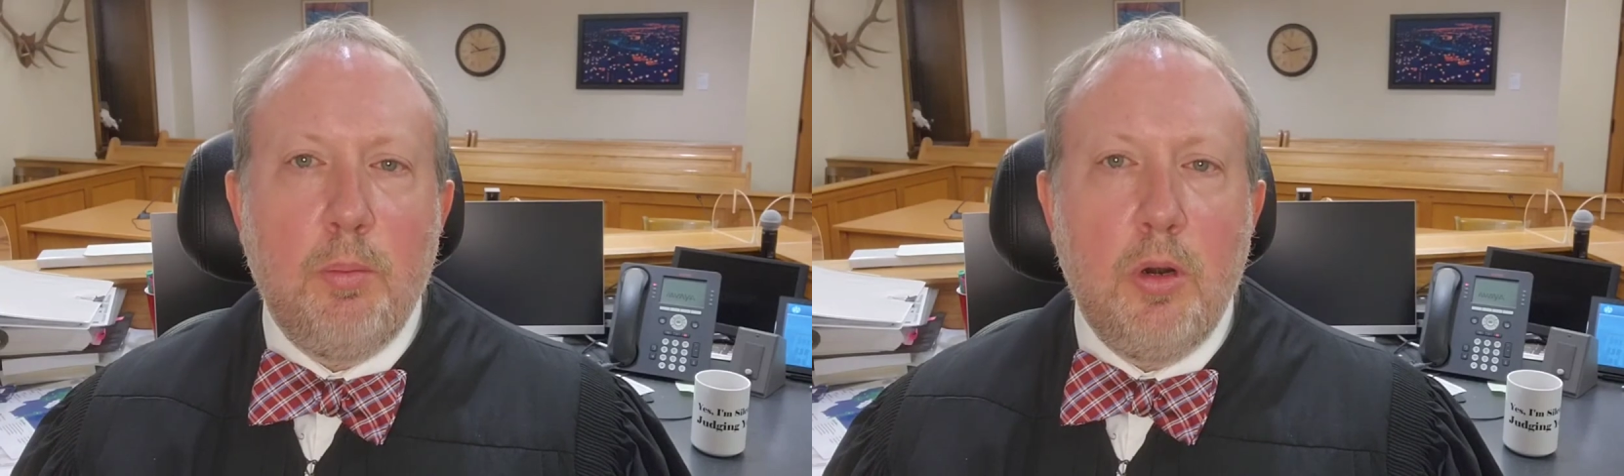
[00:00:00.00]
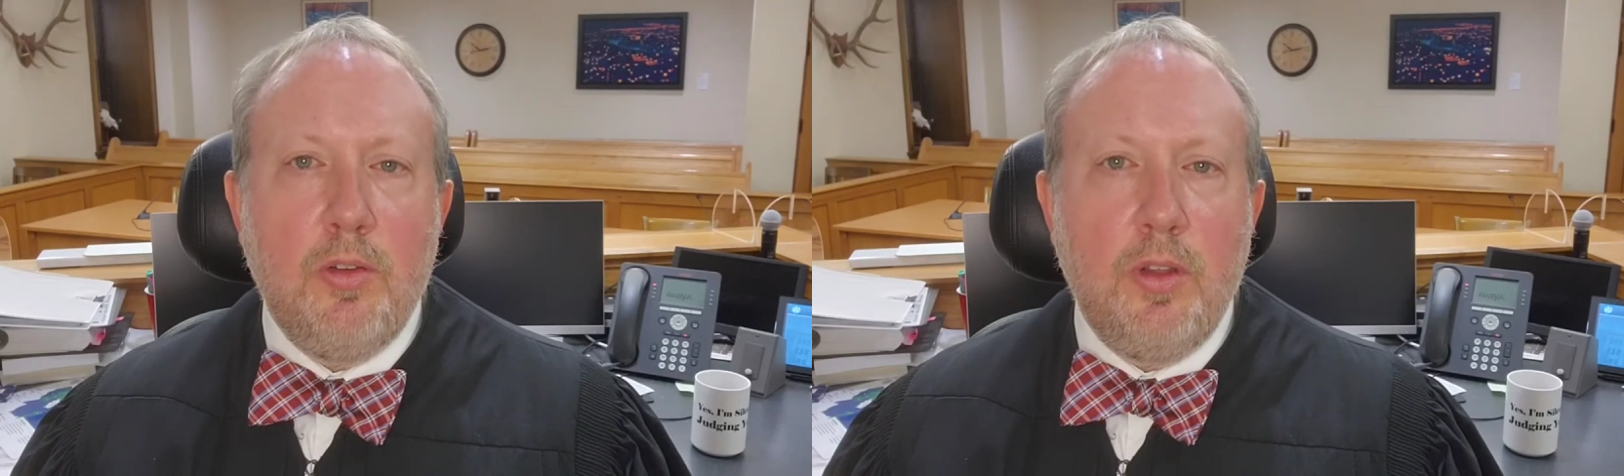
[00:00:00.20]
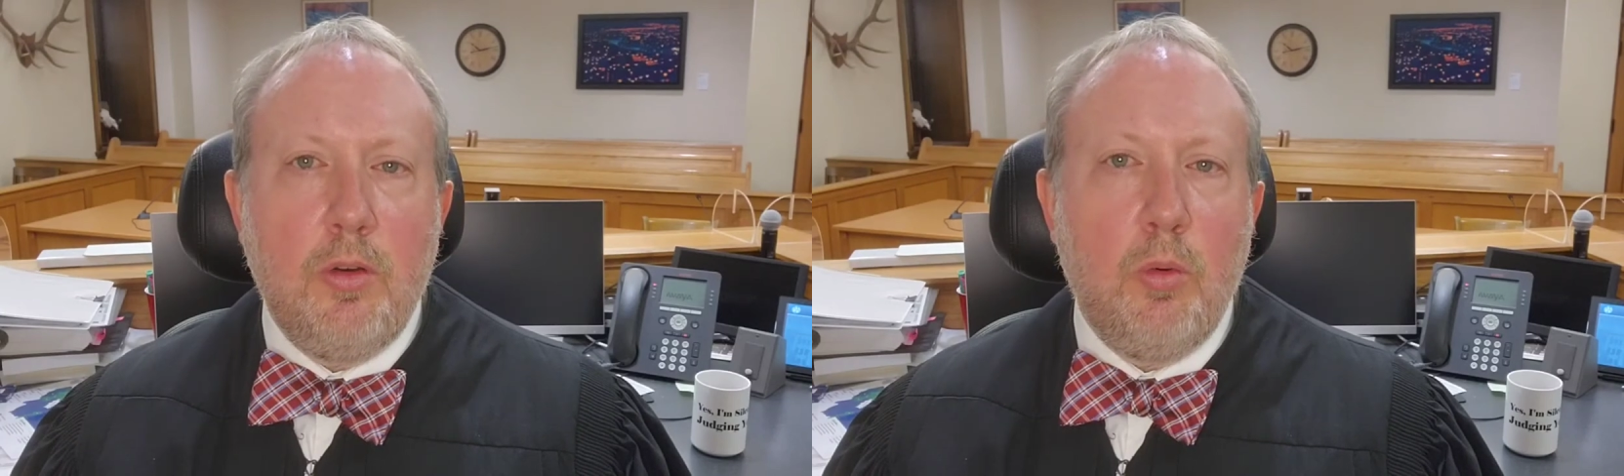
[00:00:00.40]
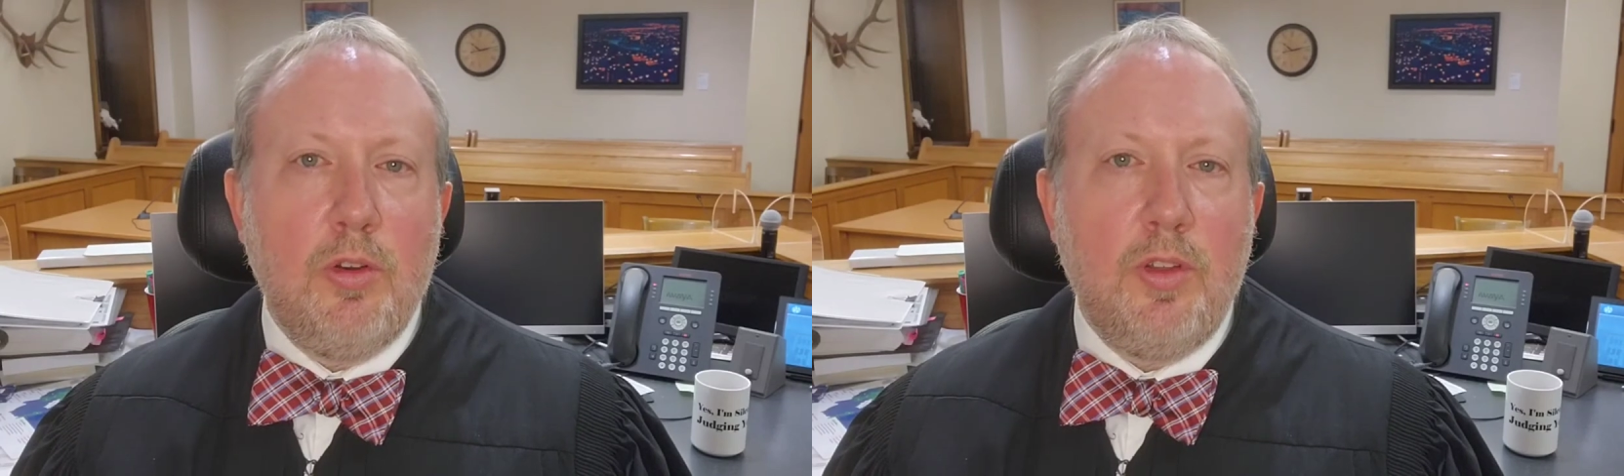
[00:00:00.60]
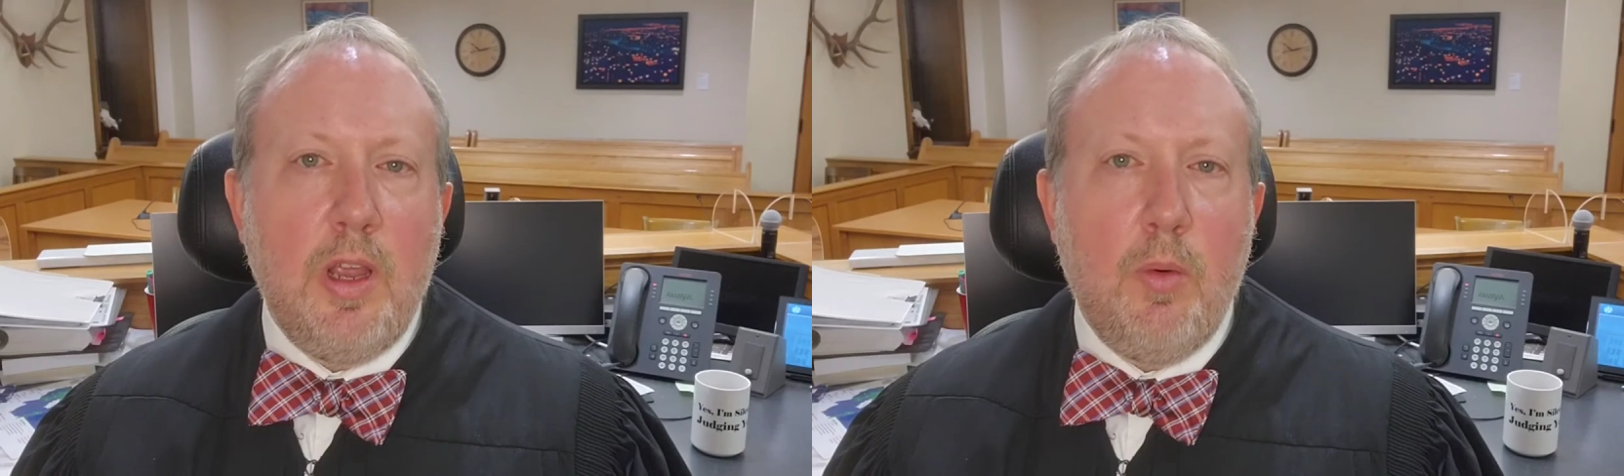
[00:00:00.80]
a person or
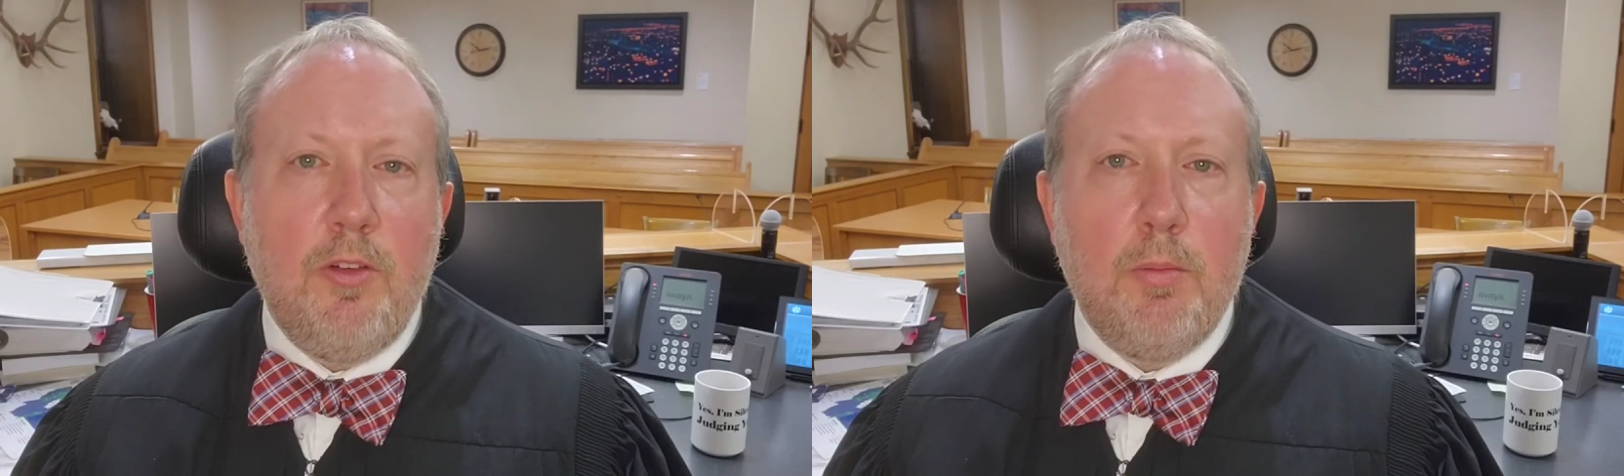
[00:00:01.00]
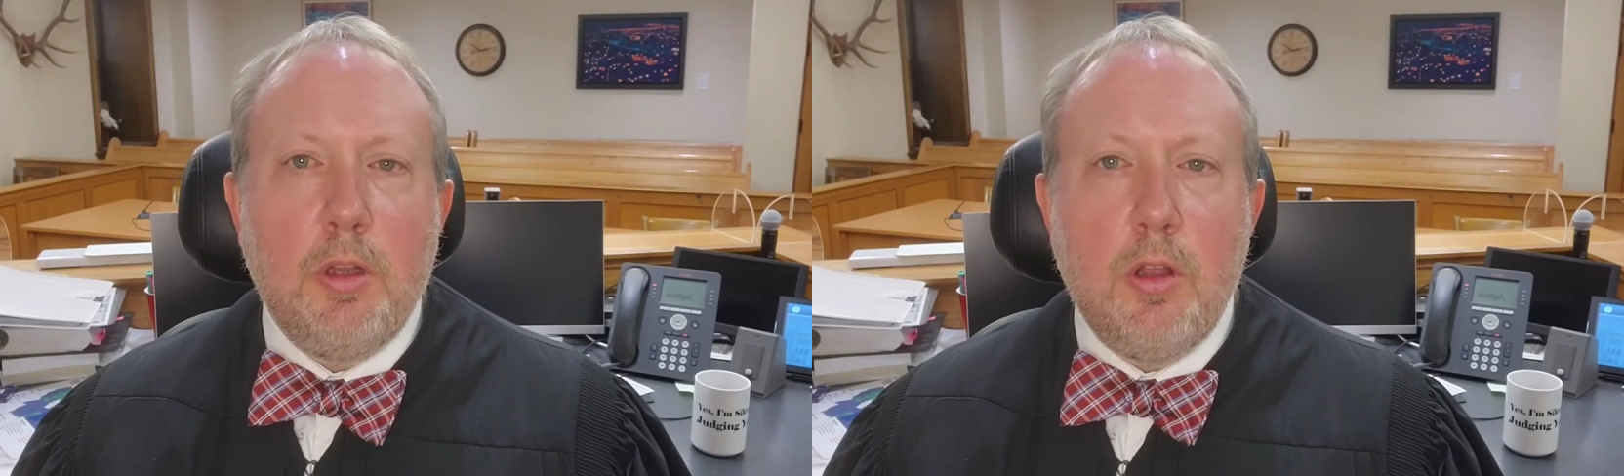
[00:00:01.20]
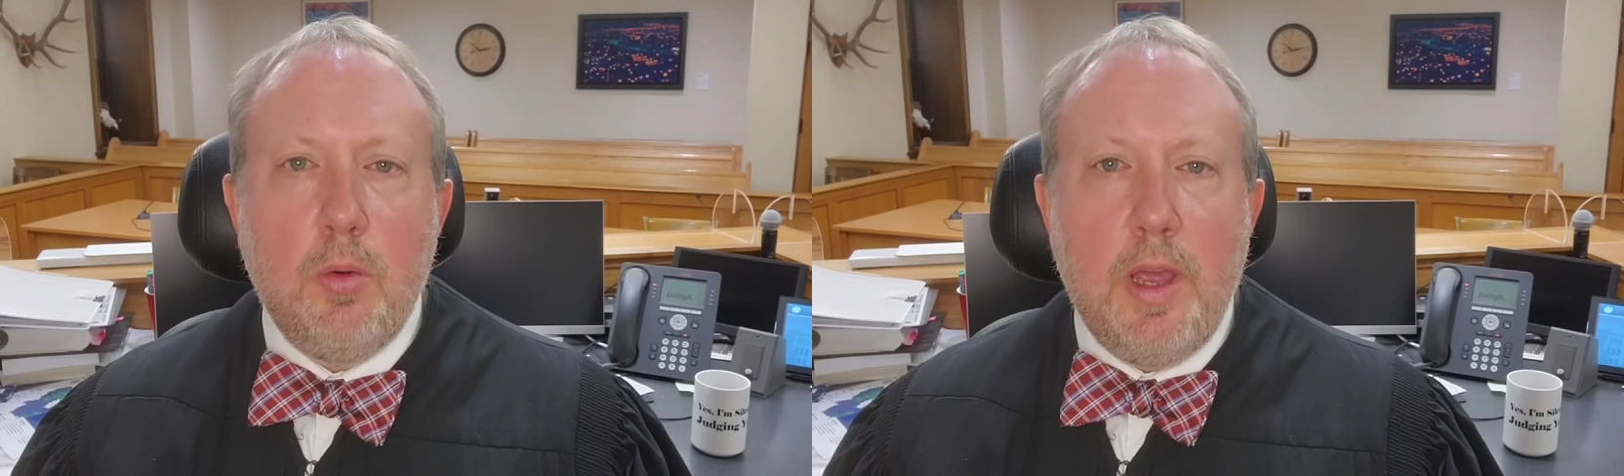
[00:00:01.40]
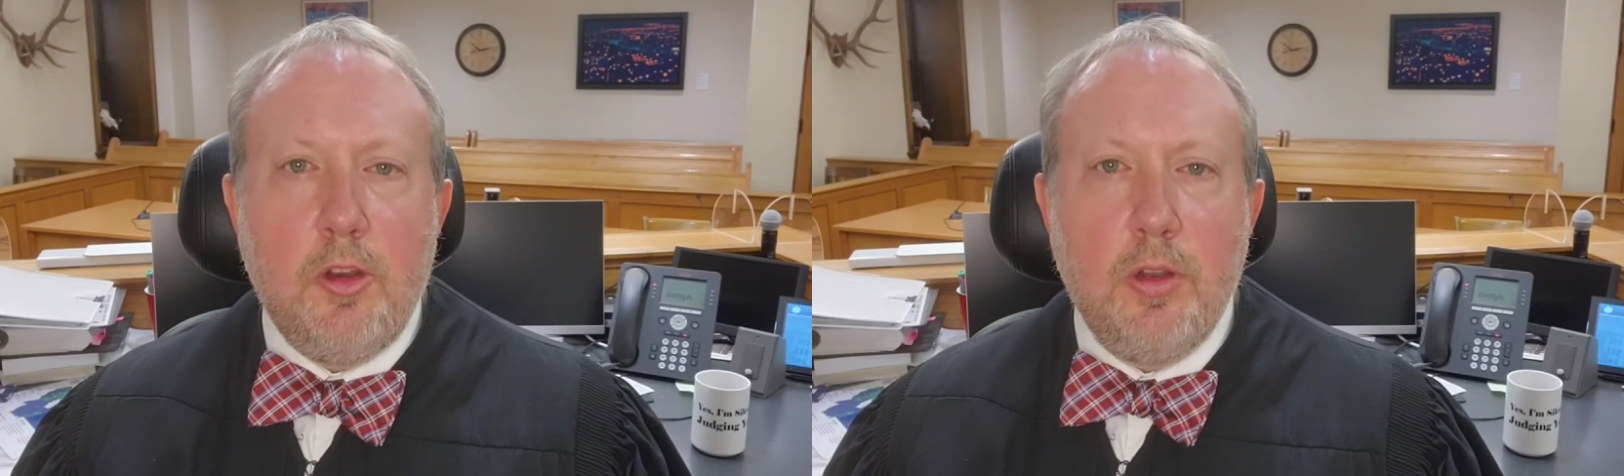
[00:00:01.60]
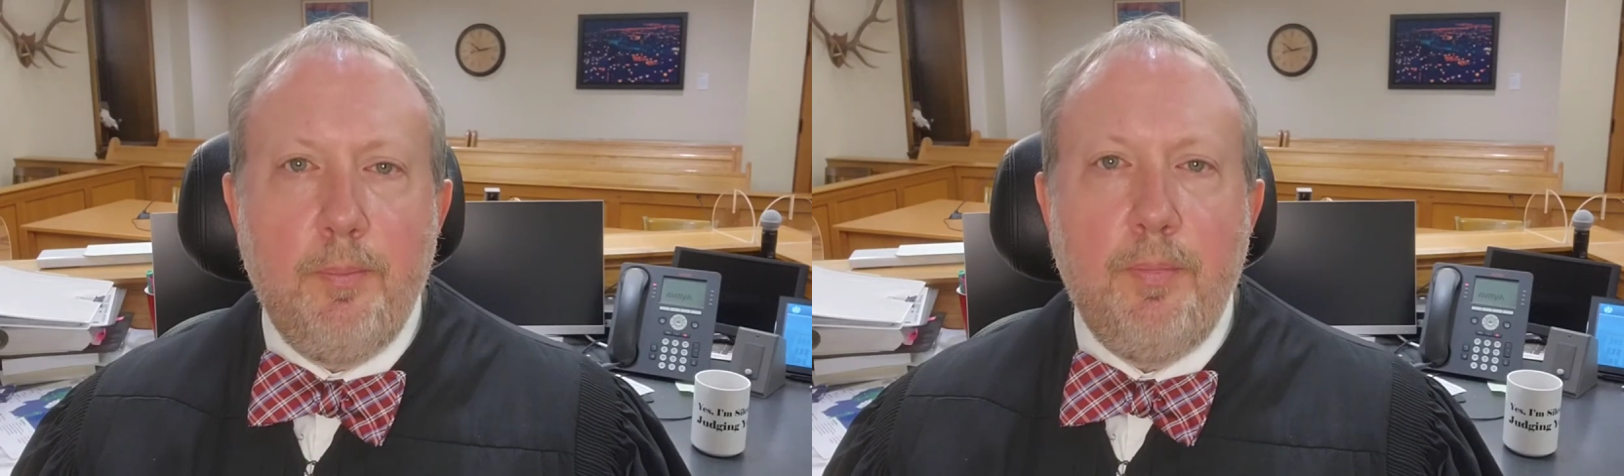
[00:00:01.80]
stay away from a
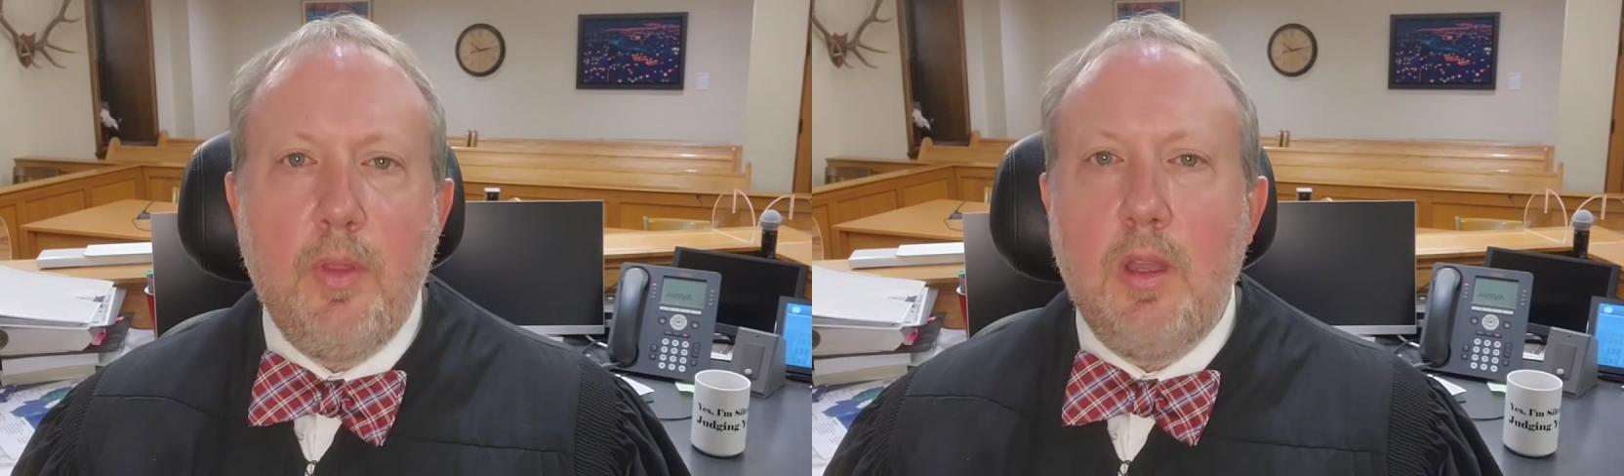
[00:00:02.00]
location.